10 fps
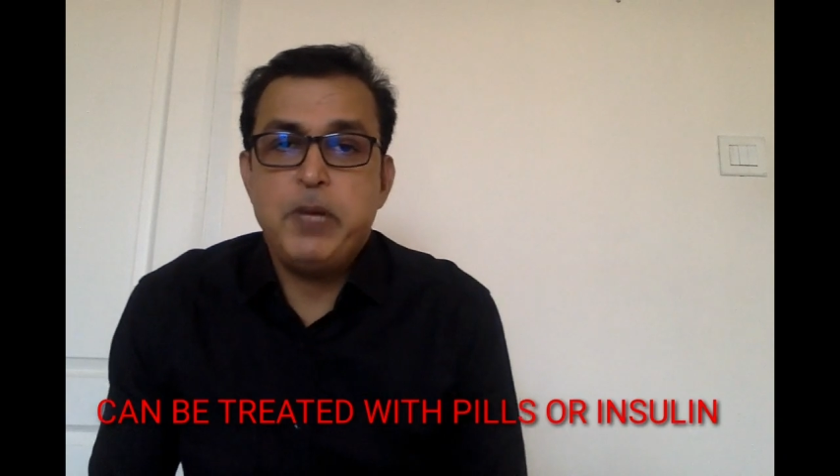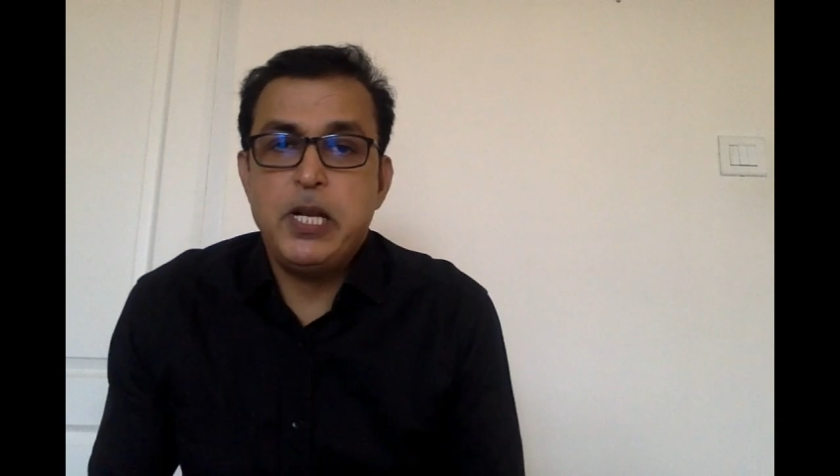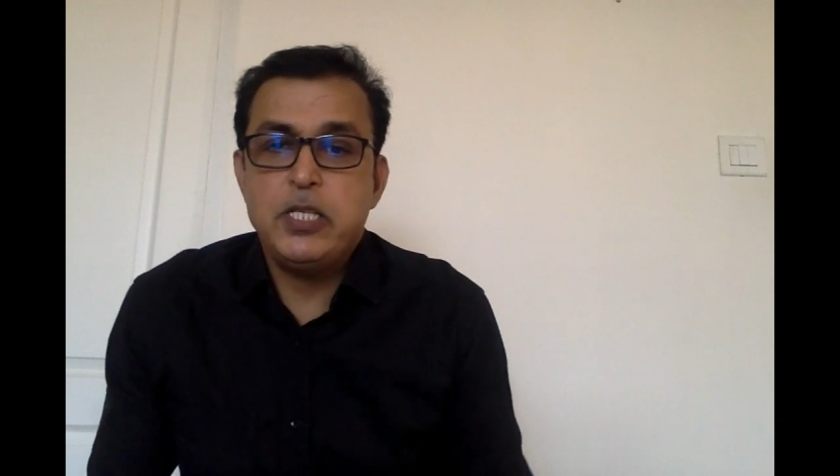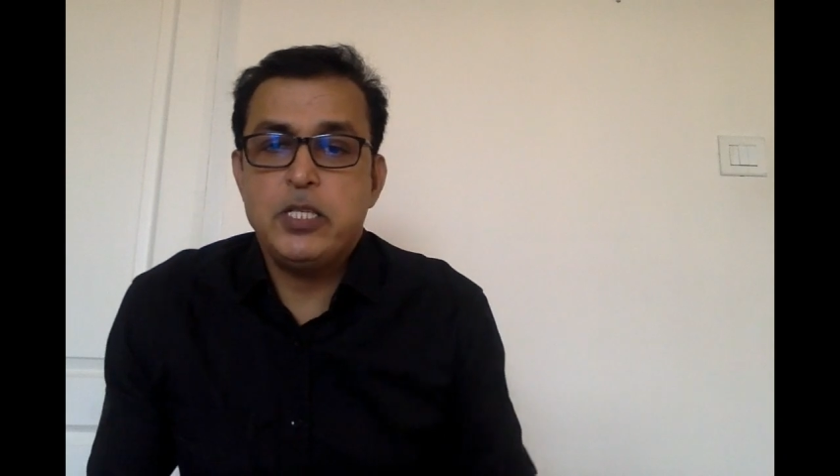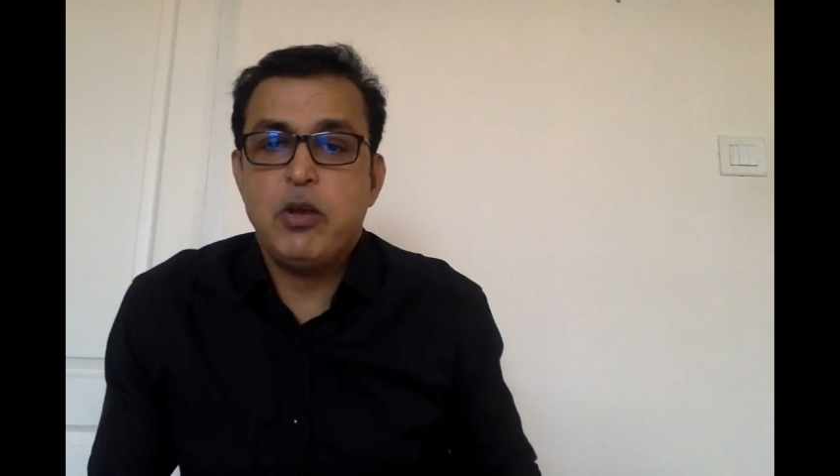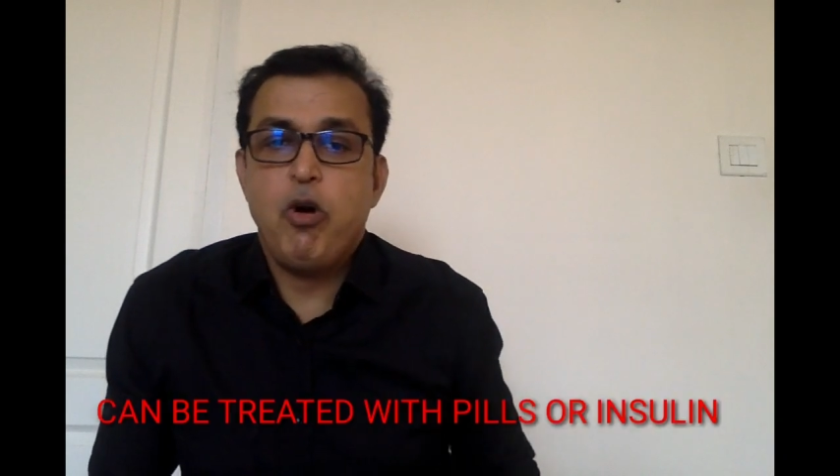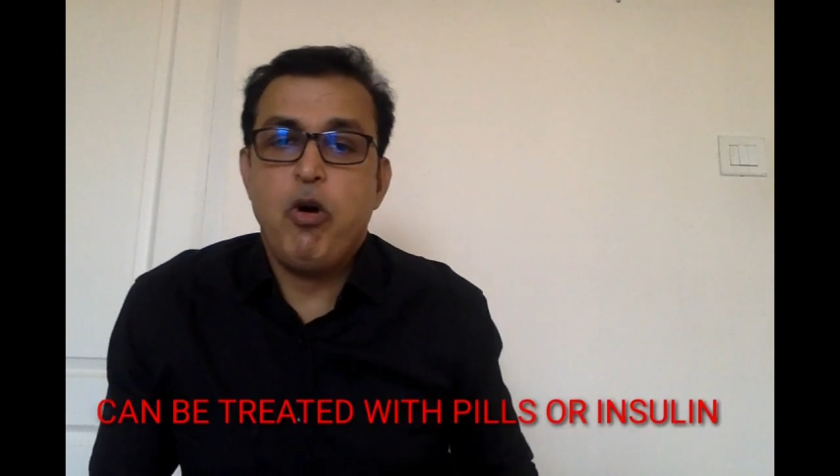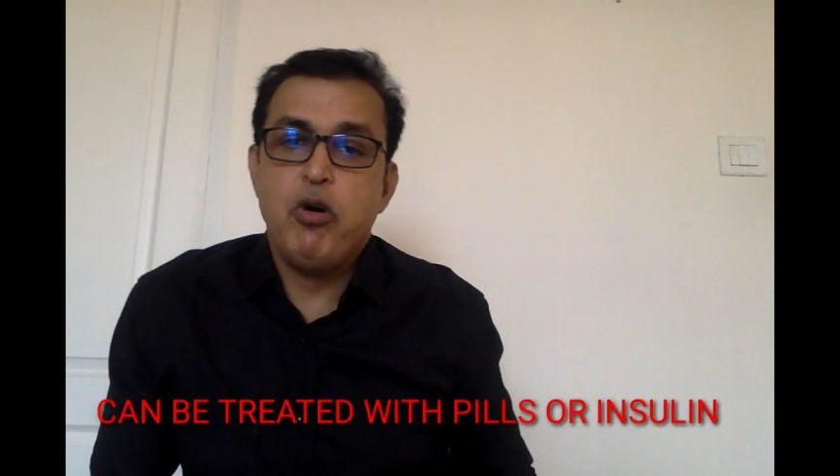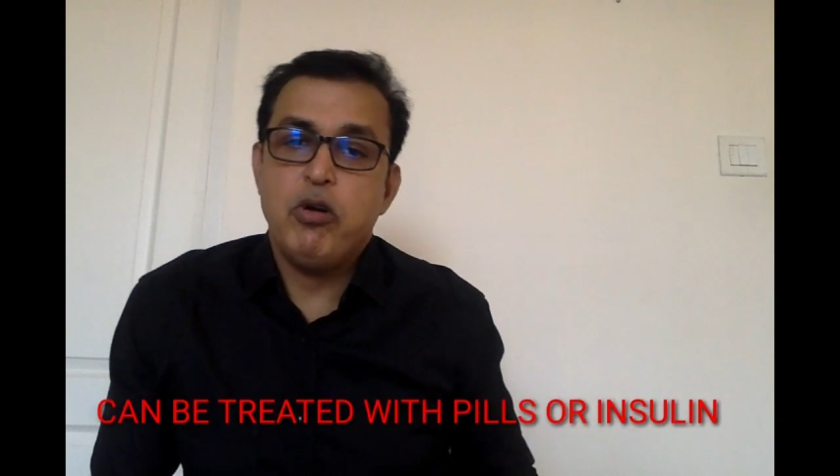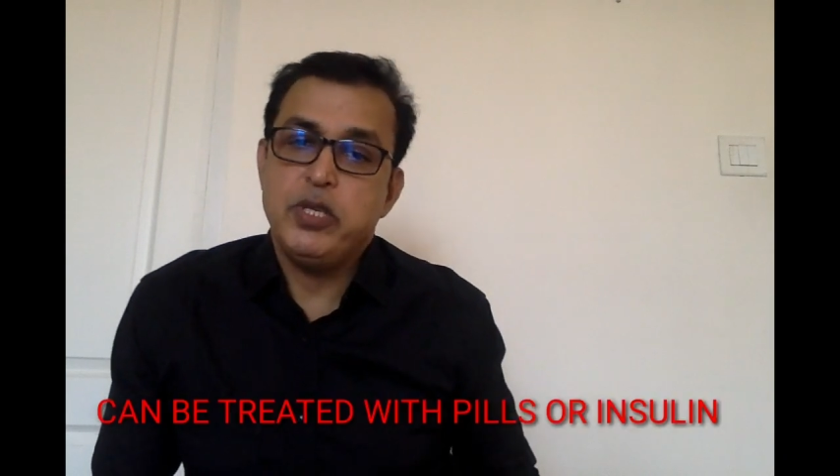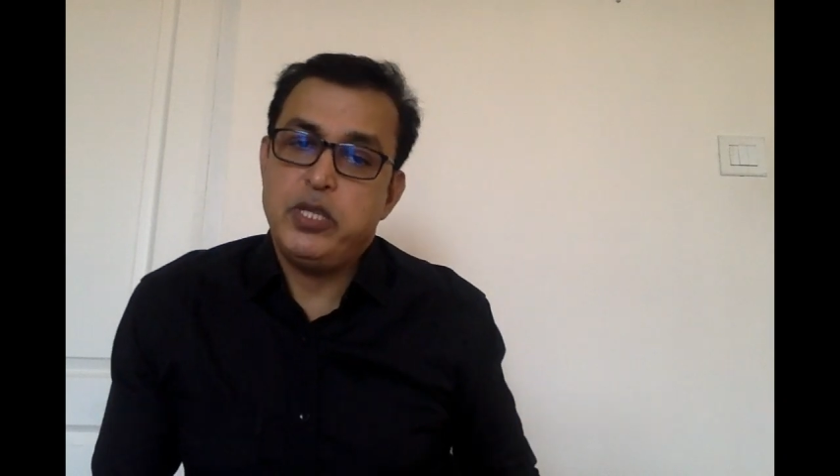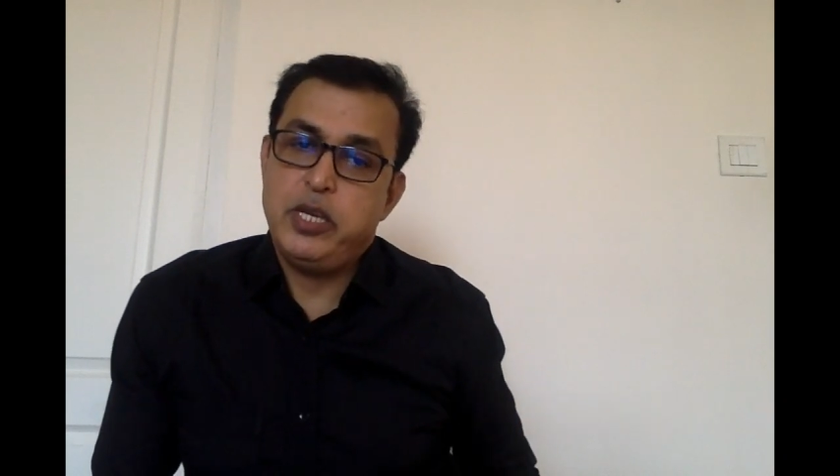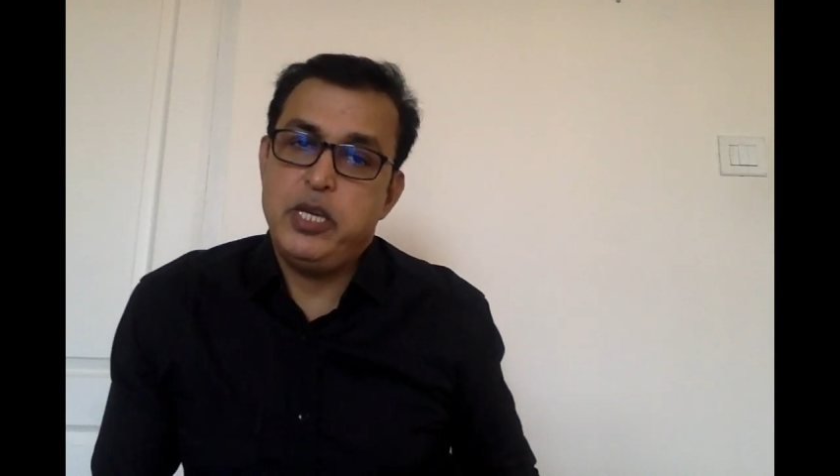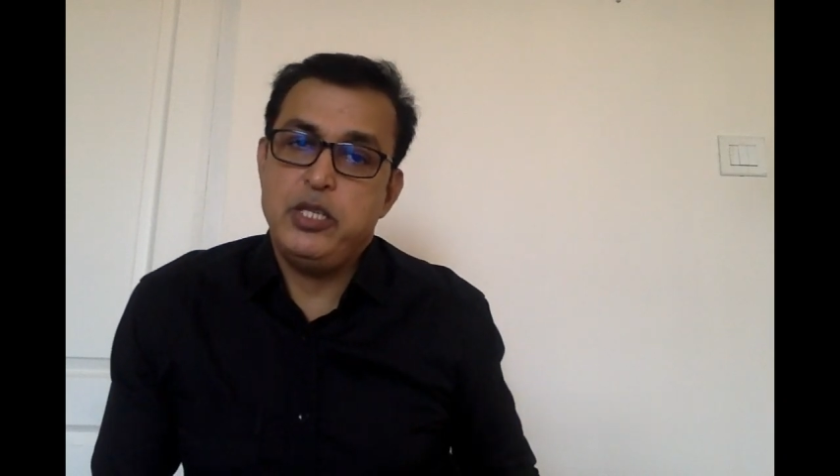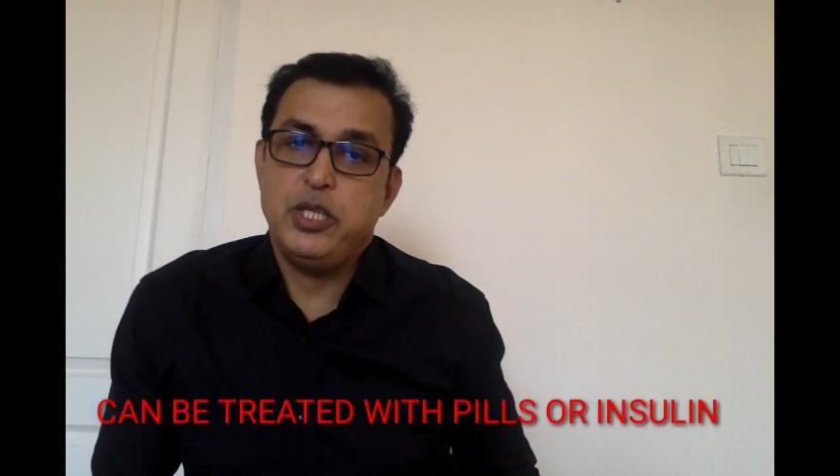pills or with
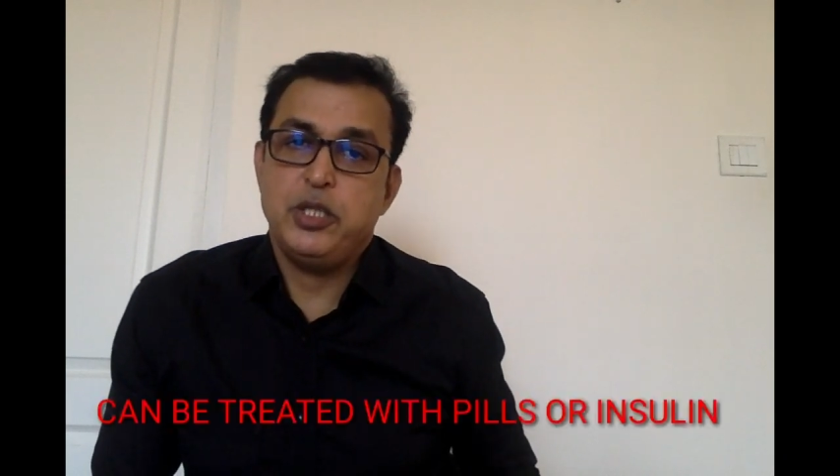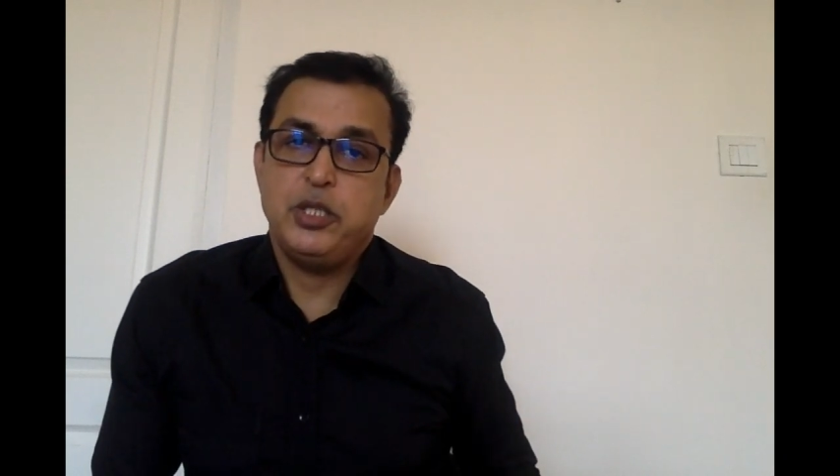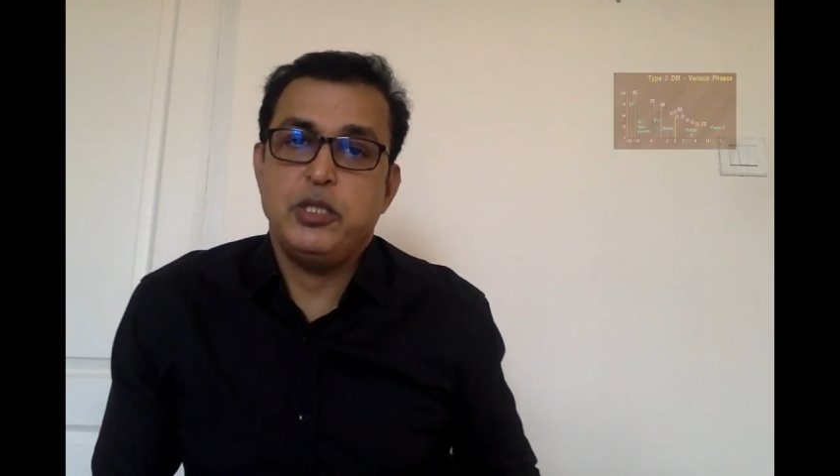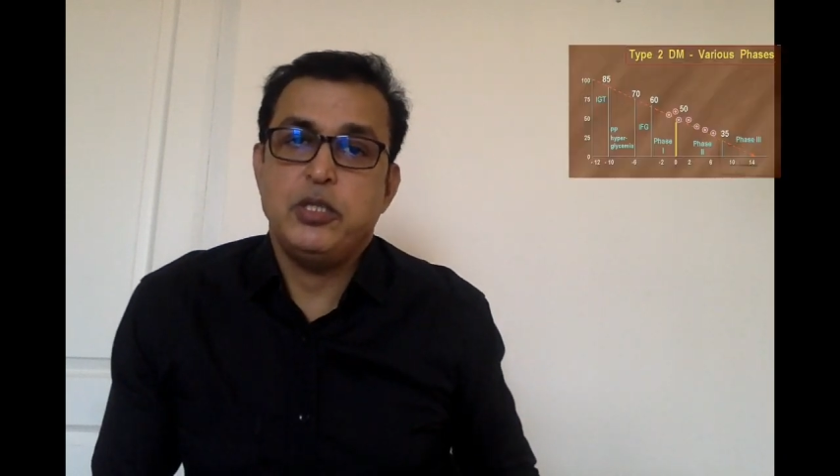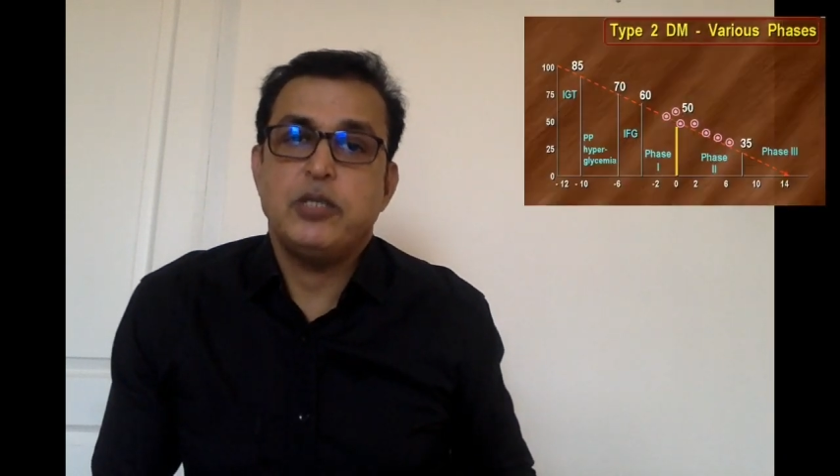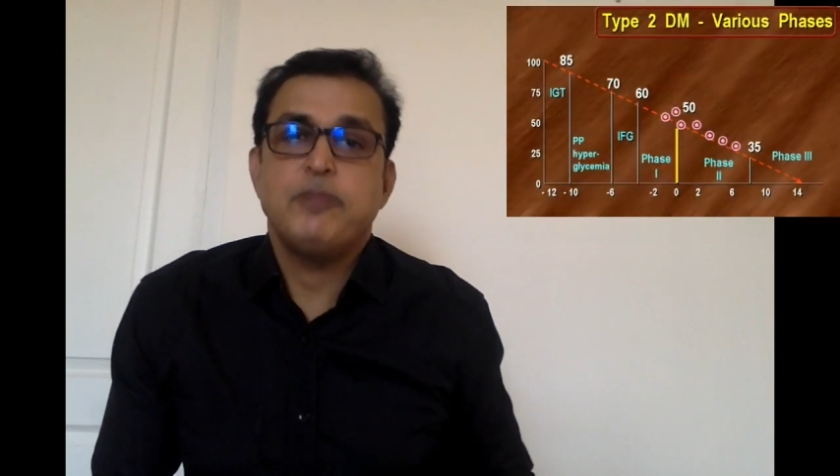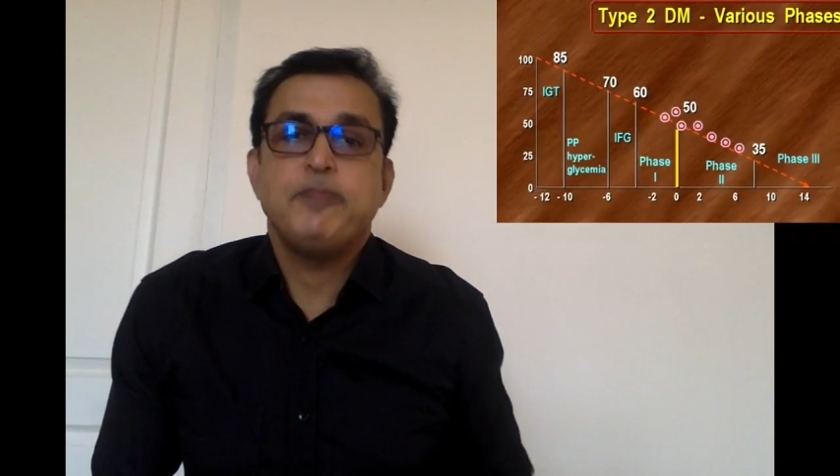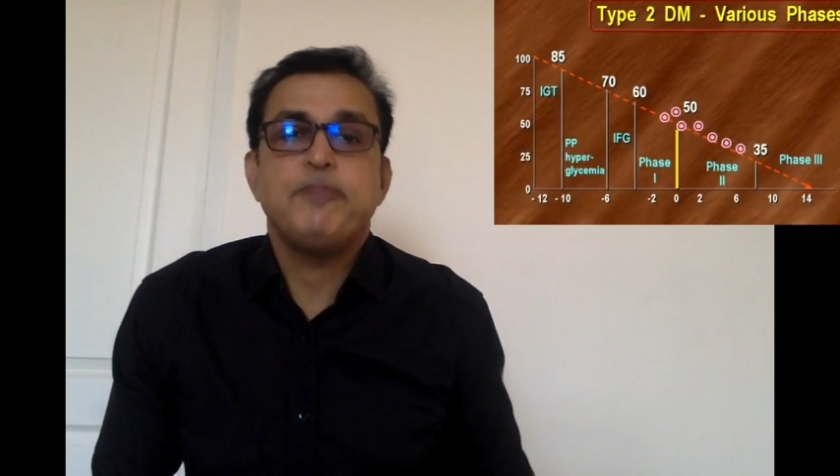injections.